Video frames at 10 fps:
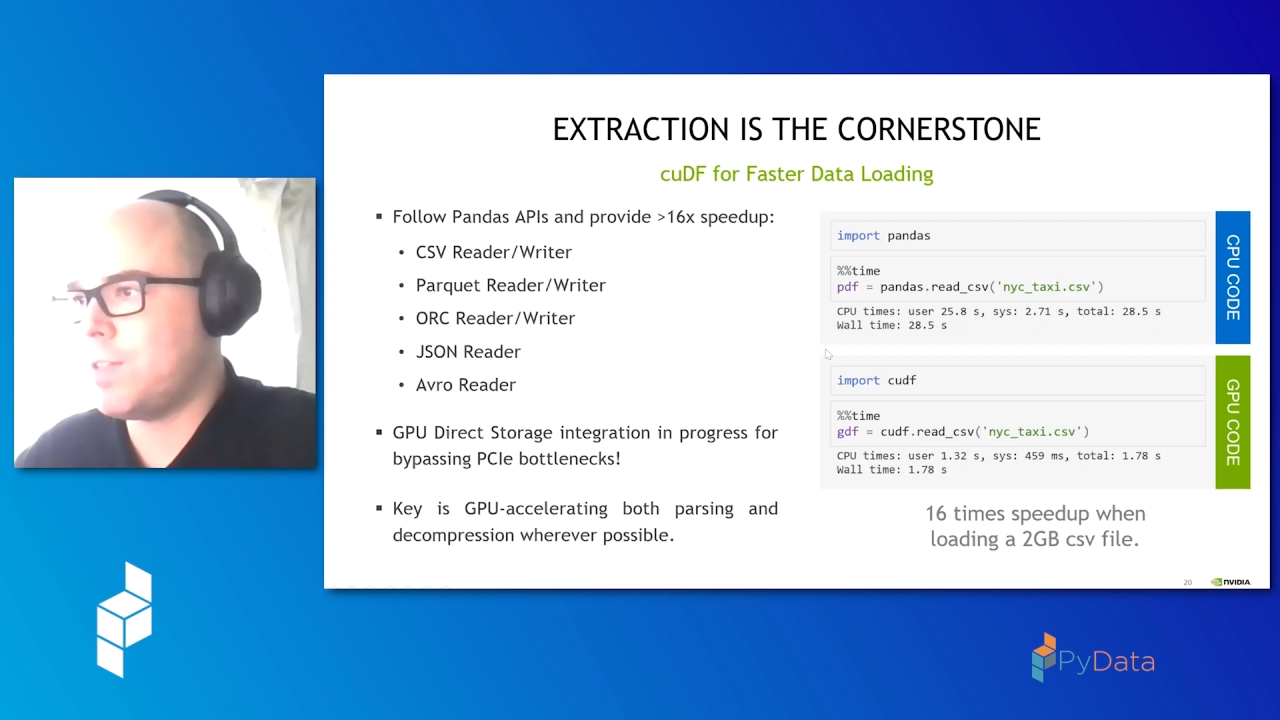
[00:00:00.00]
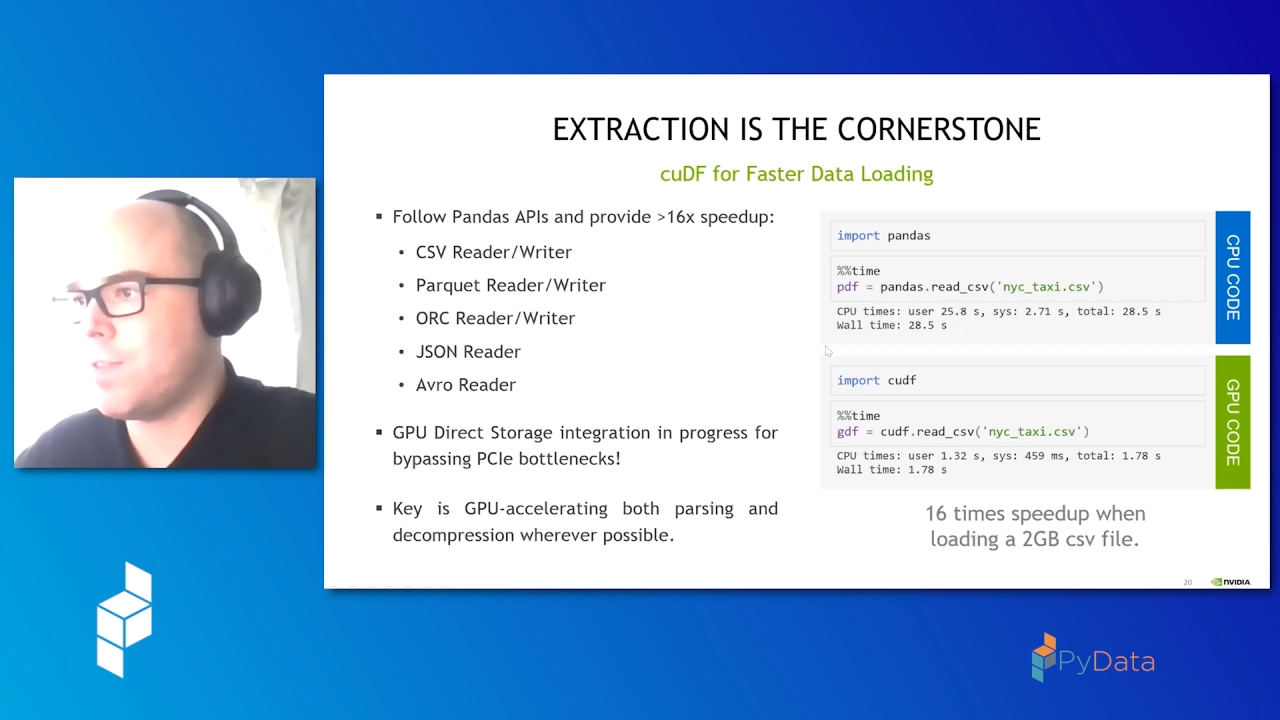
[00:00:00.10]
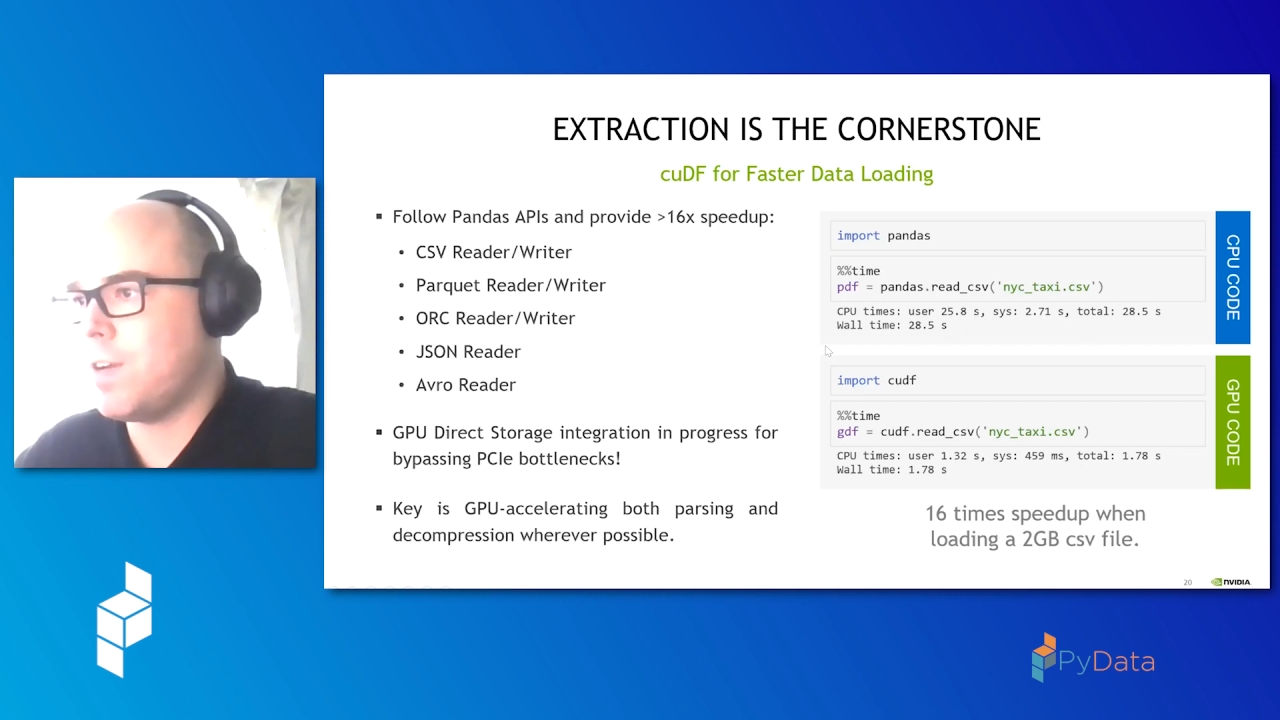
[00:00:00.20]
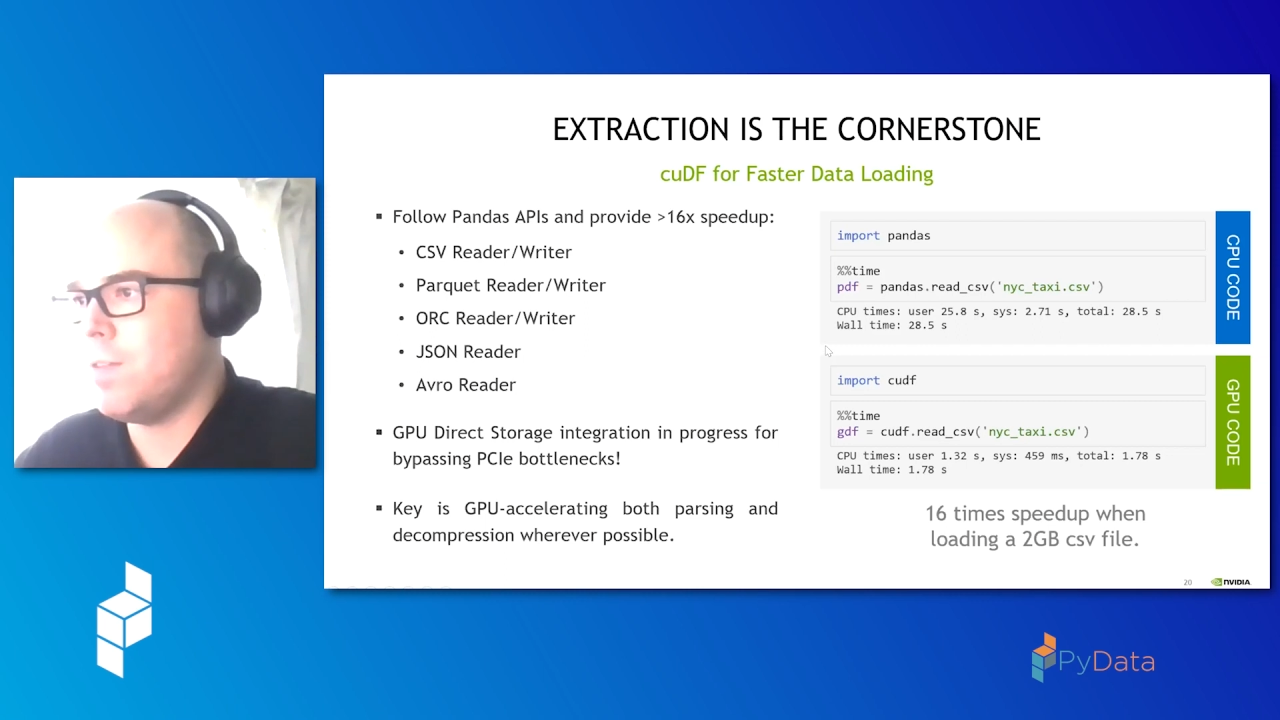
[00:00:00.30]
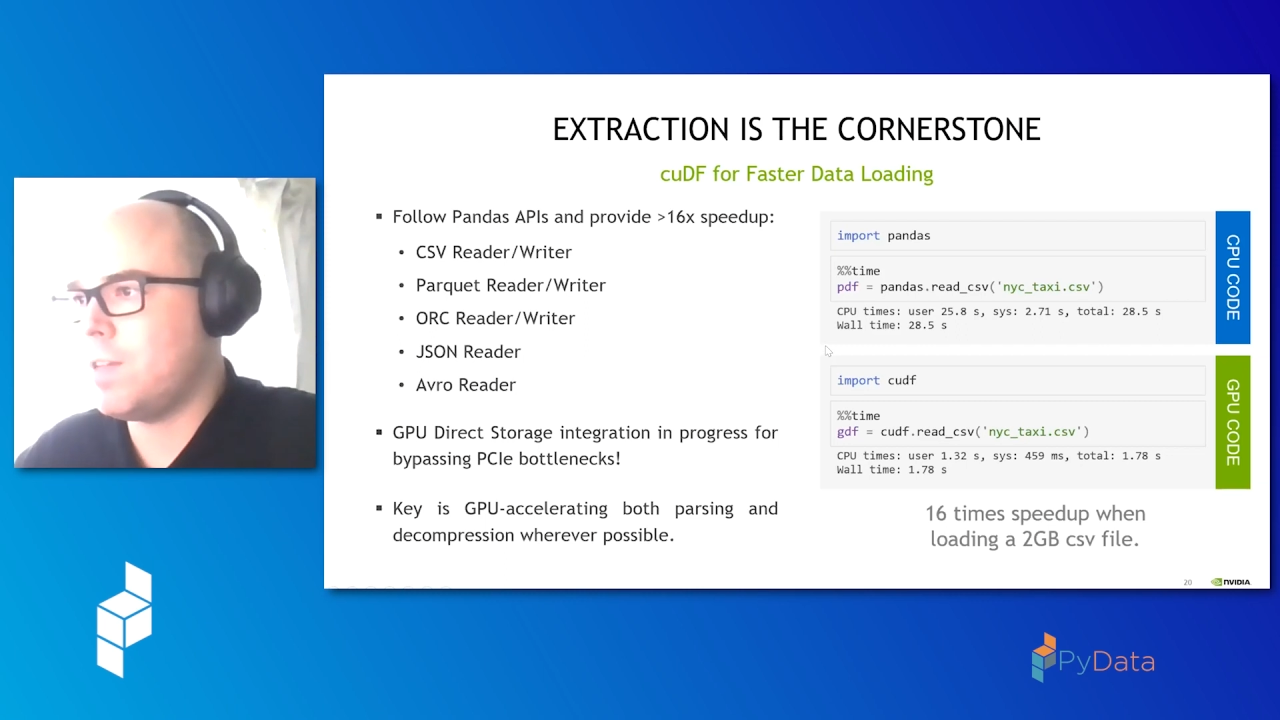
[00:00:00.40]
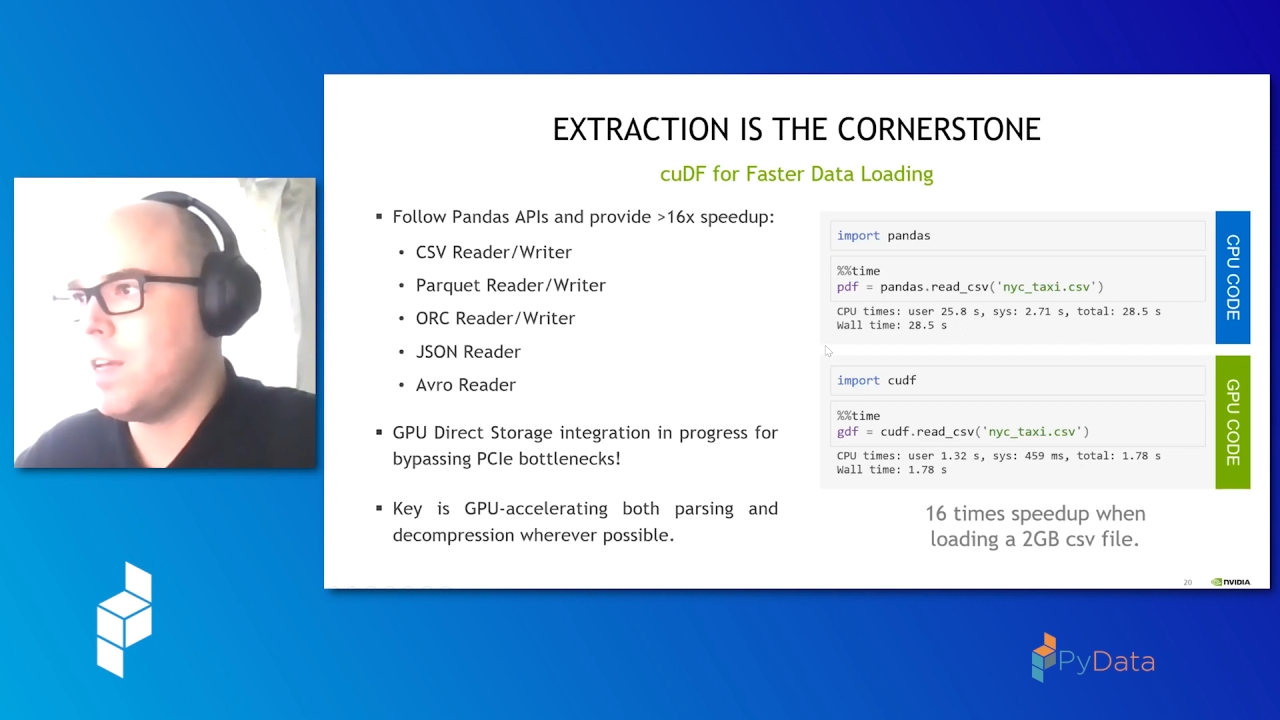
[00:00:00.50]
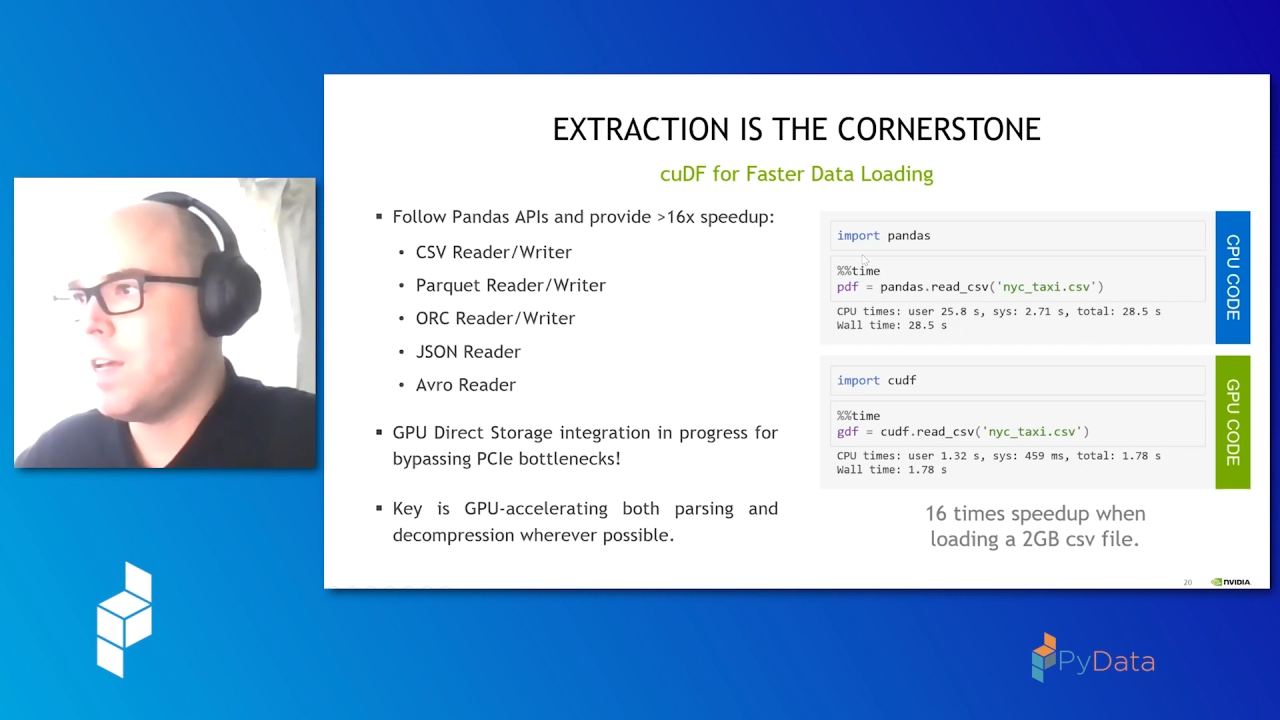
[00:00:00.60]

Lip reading: of code,